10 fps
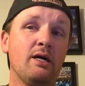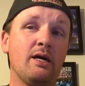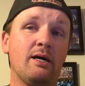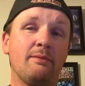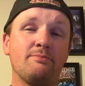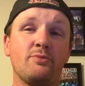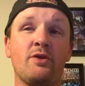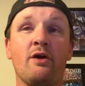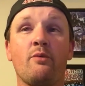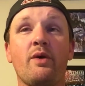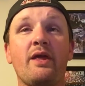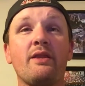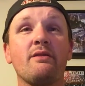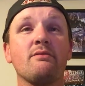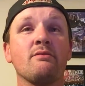Um, you know,
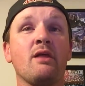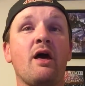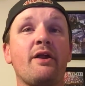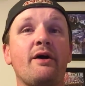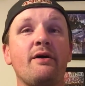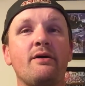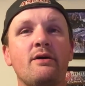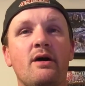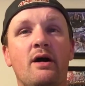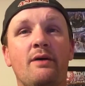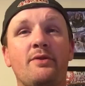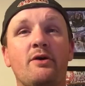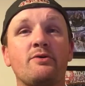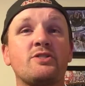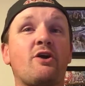when Lana uh, you
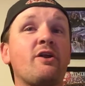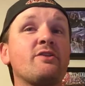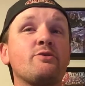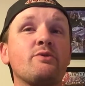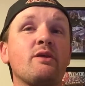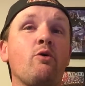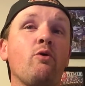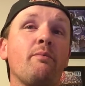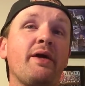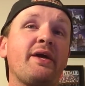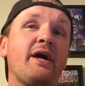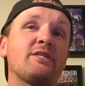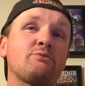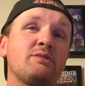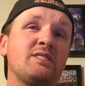know, started doing the whole
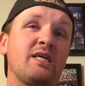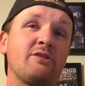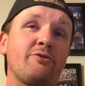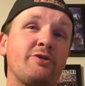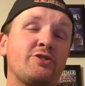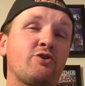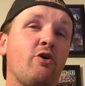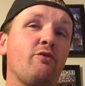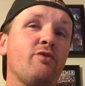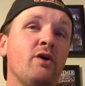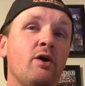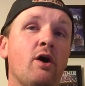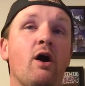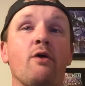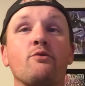makeouts with Ziggler. It drove
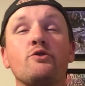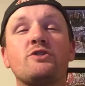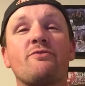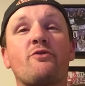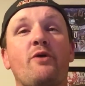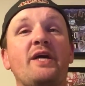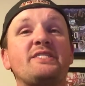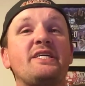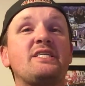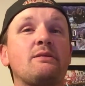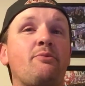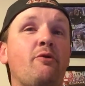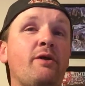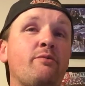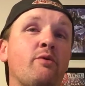uh, Rusev crazy to the
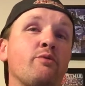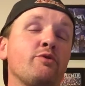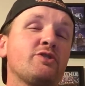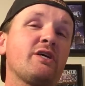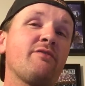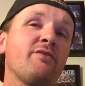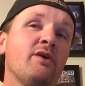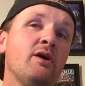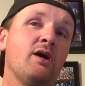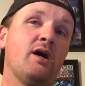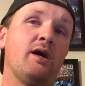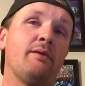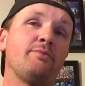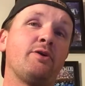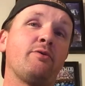point where Rusev,
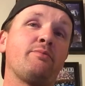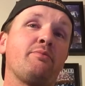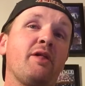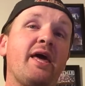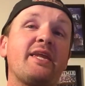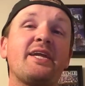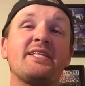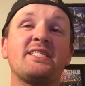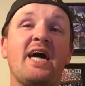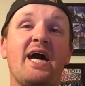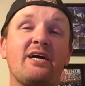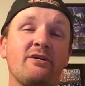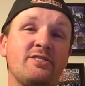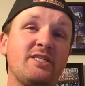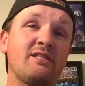um, you know, planned an attack
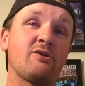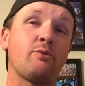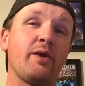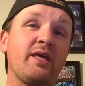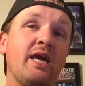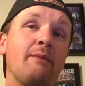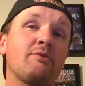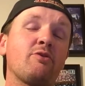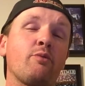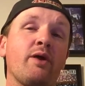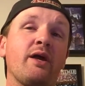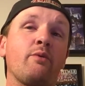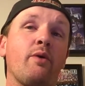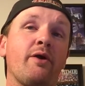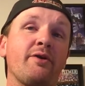on Ziggler where he came to the
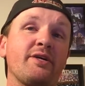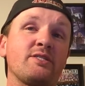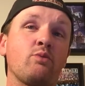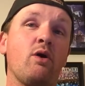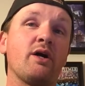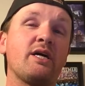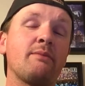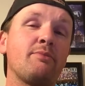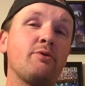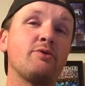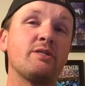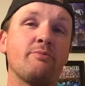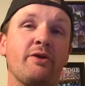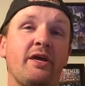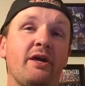ring wearing his walking boot
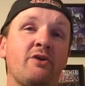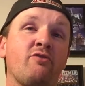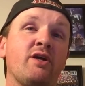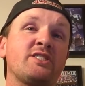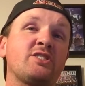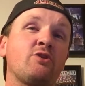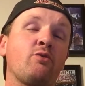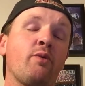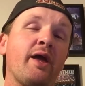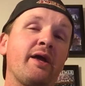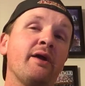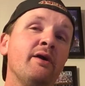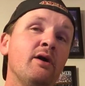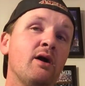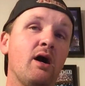and bringing a crutch to the ring,
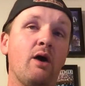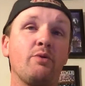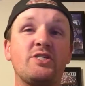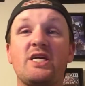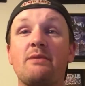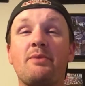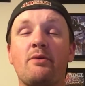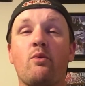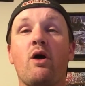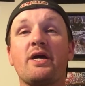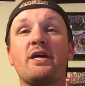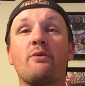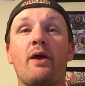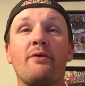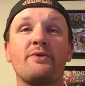uh, which he had been walking
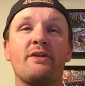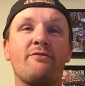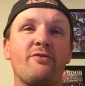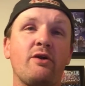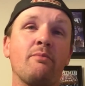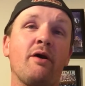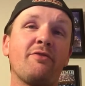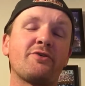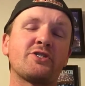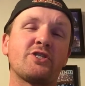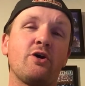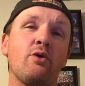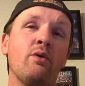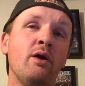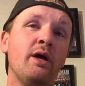around in for a month or
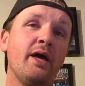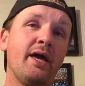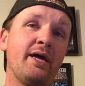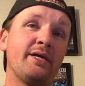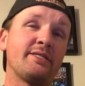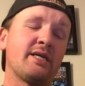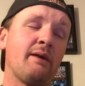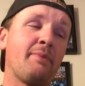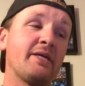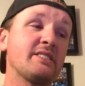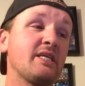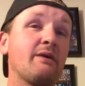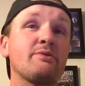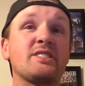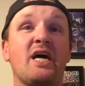so. And uh,
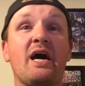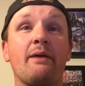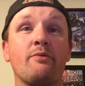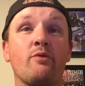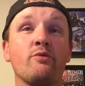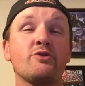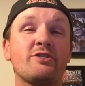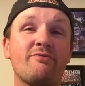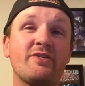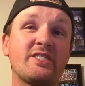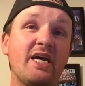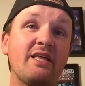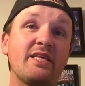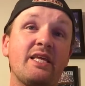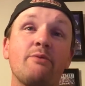basically, it was time for Rusev to
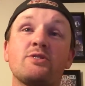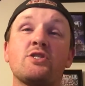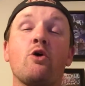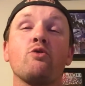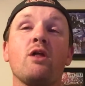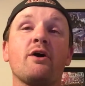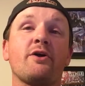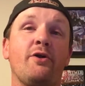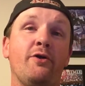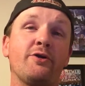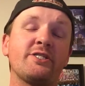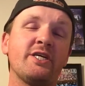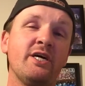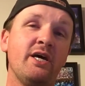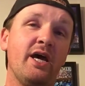say that he was no longer
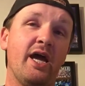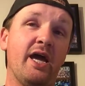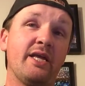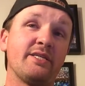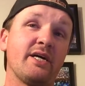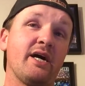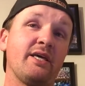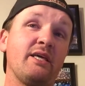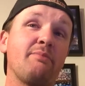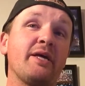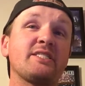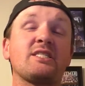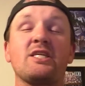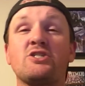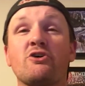hurt, and uh, he
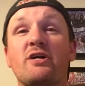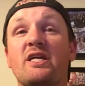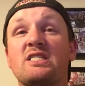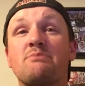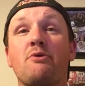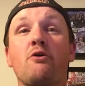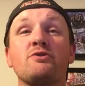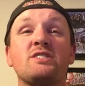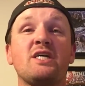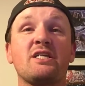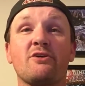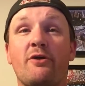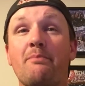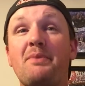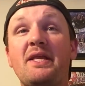basically took and exposed
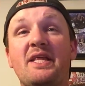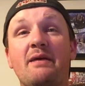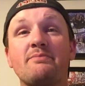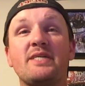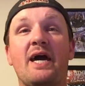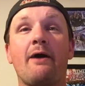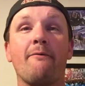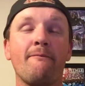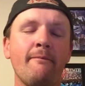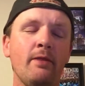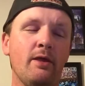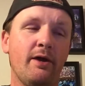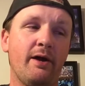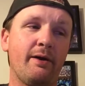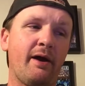Ziggler and beat him down.
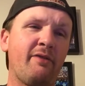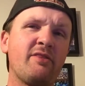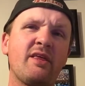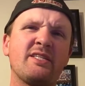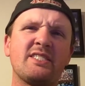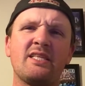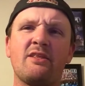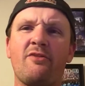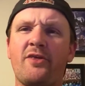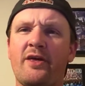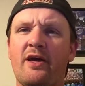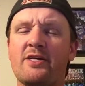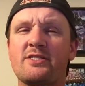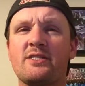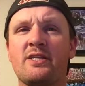Uh, I think they said that the
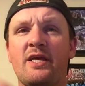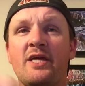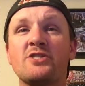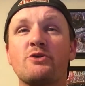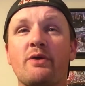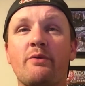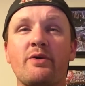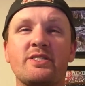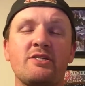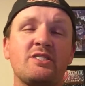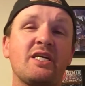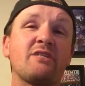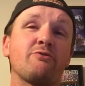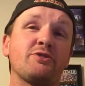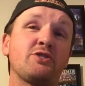uh, the injury was to
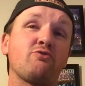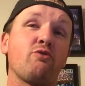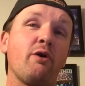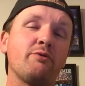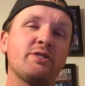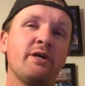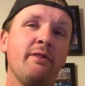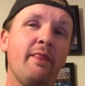Ziggler's throat,